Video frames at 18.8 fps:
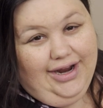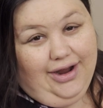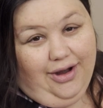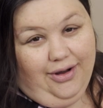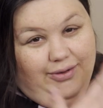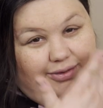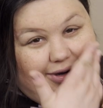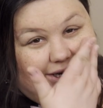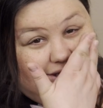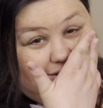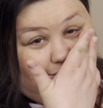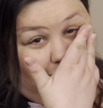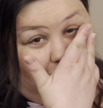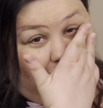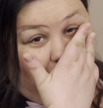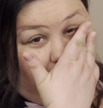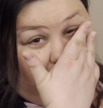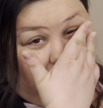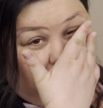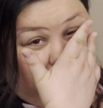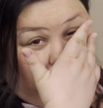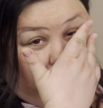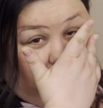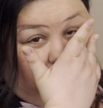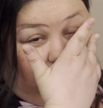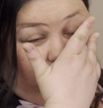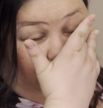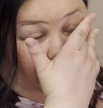Oh, he's rhyming too.
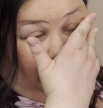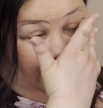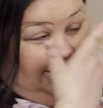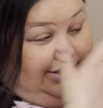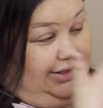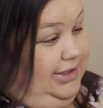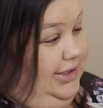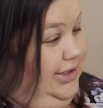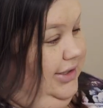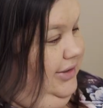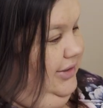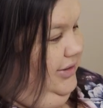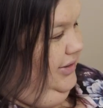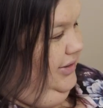He's very silly.